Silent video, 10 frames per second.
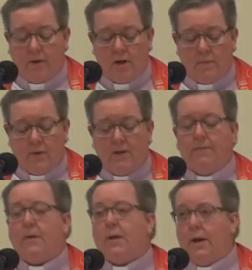
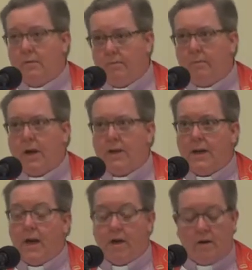specifically at
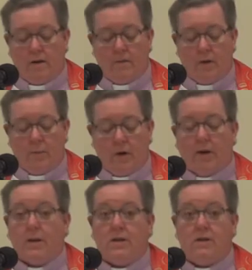the end of the
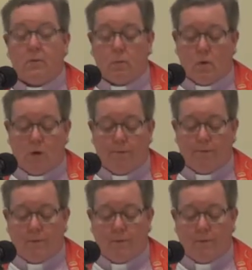American Civil War.